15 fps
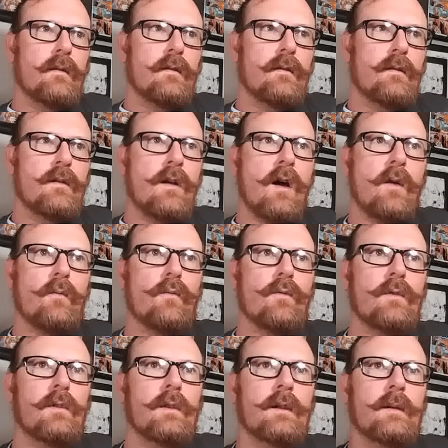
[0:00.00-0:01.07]
not
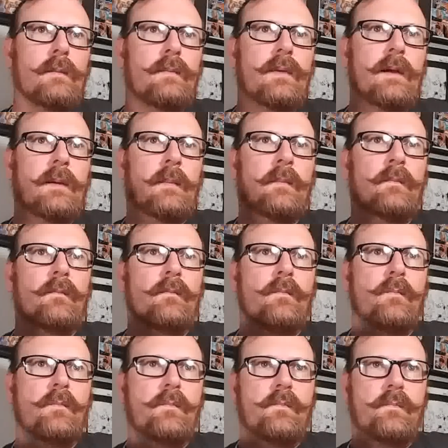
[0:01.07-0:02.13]
really being
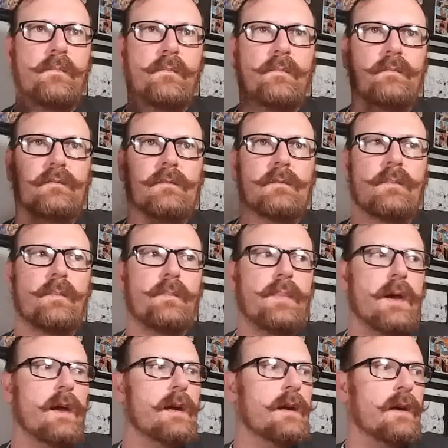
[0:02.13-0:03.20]

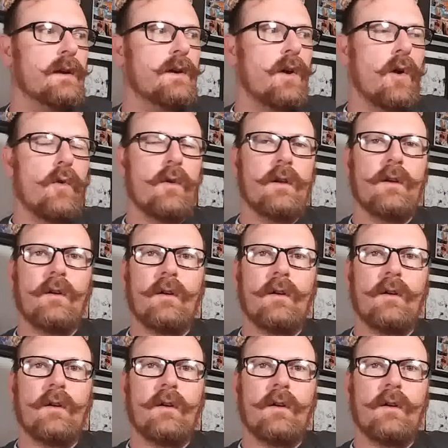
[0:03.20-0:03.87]
big and current